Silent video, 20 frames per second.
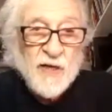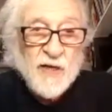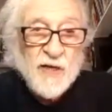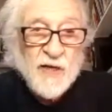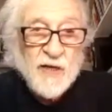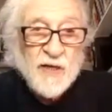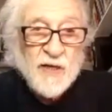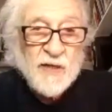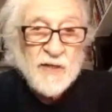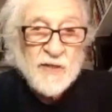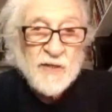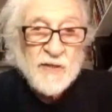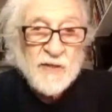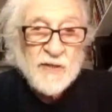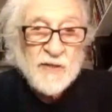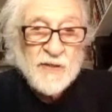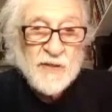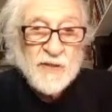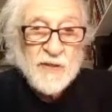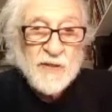and
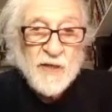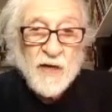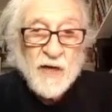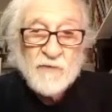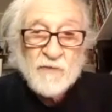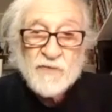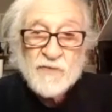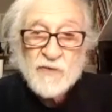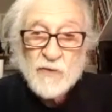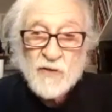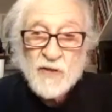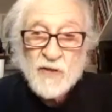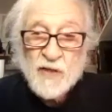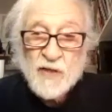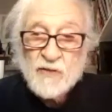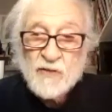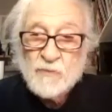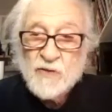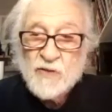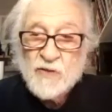I'm so glad to
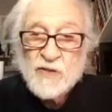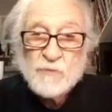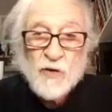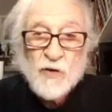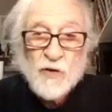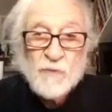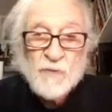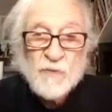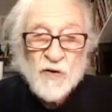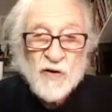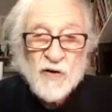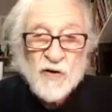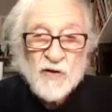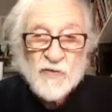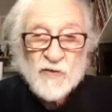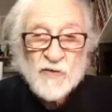be a small part of it.